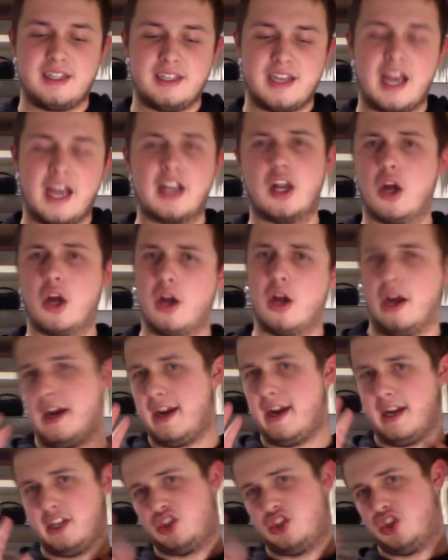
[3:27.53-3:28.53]
I know
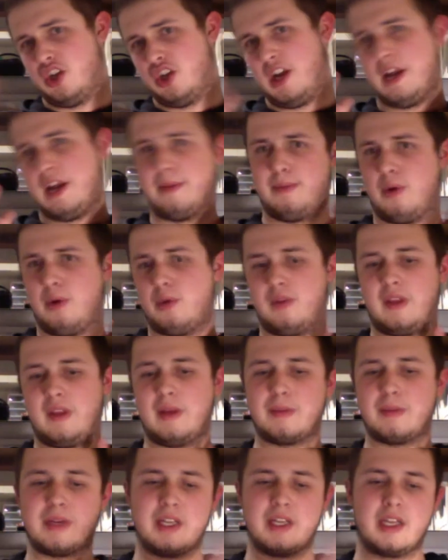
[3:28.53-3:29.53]
I should have had both of them,
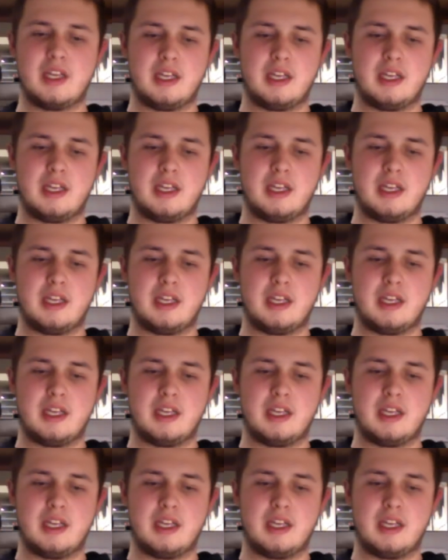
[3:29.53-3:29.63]
but